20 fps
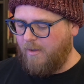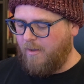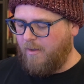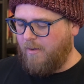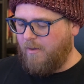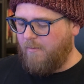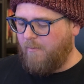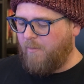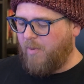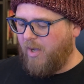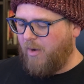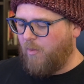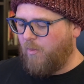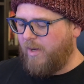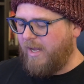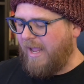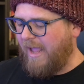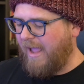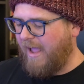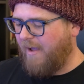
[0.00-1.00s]
But
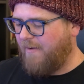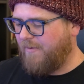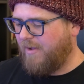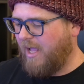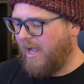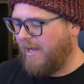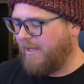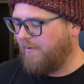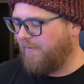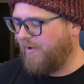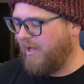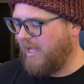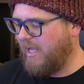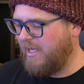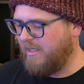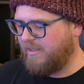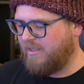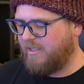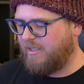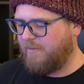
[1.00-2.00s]
we have kind of
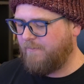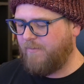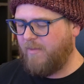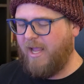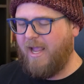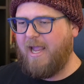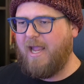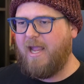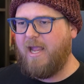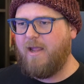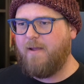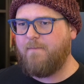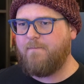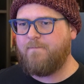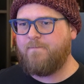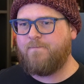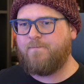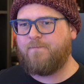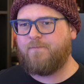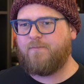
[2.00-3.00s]
hit a,
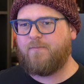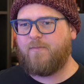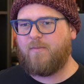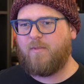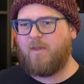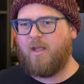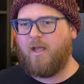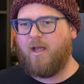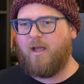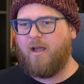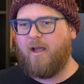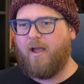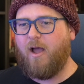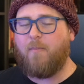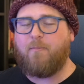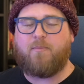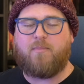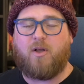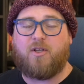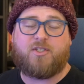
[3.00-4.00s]
a,
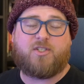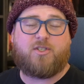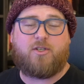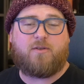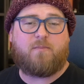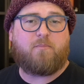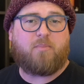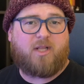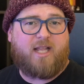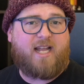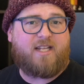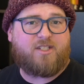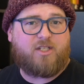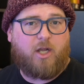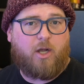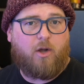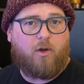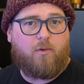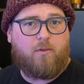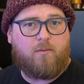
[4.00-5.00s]
a certain
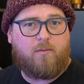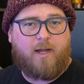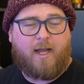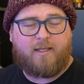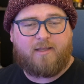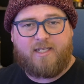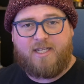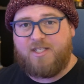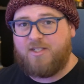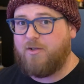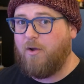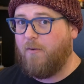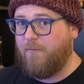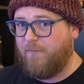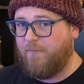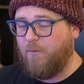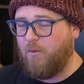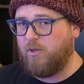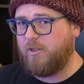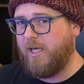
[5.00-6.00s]
plateau, at least
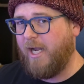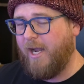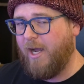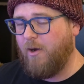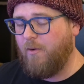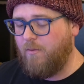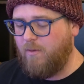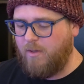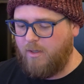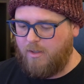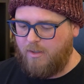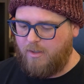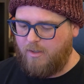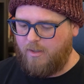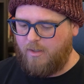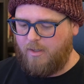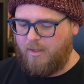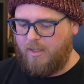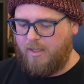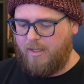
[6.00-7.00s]
for now.
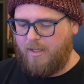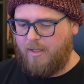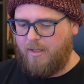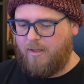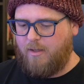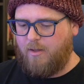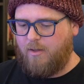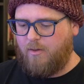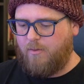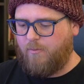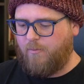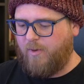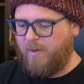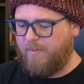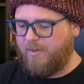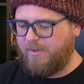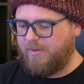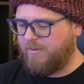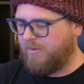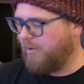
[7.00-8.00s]
We've
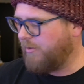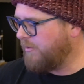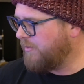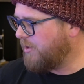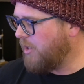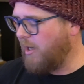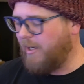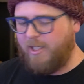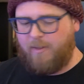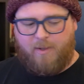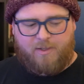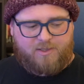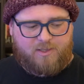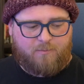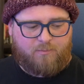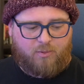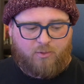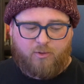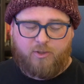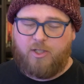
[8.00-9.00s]
been talking about some
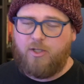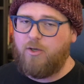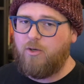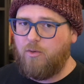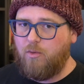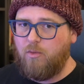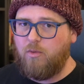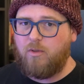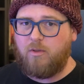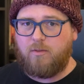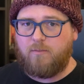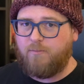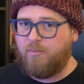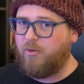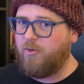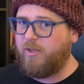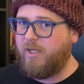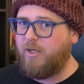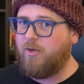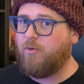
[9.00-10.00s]
pretty cool,
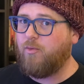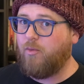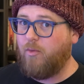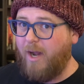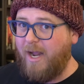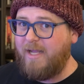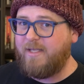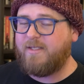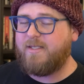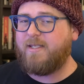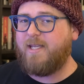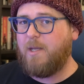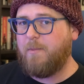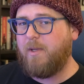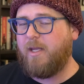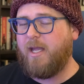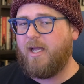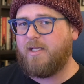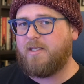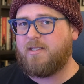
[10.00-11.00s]
pretty great
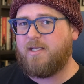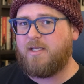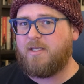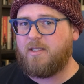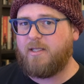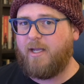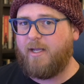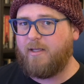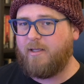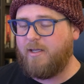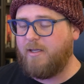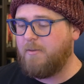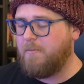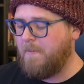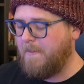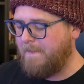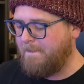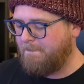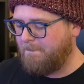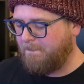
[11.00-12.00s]
gaming headsets lately.
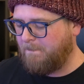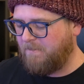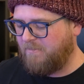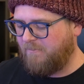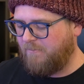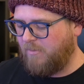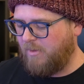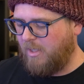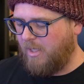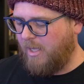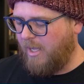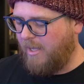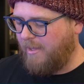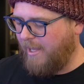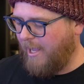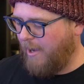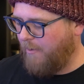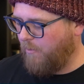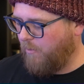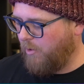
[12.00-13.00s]
And
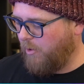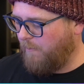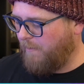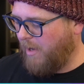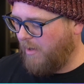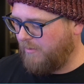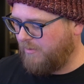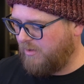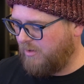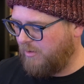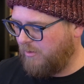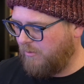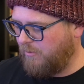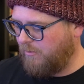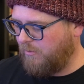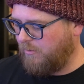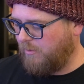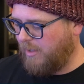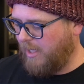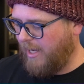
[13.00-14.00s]
now we're about
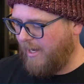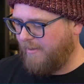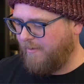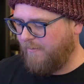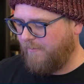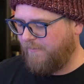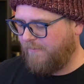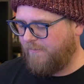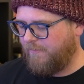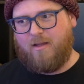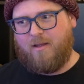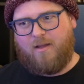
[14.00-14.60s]
to kind of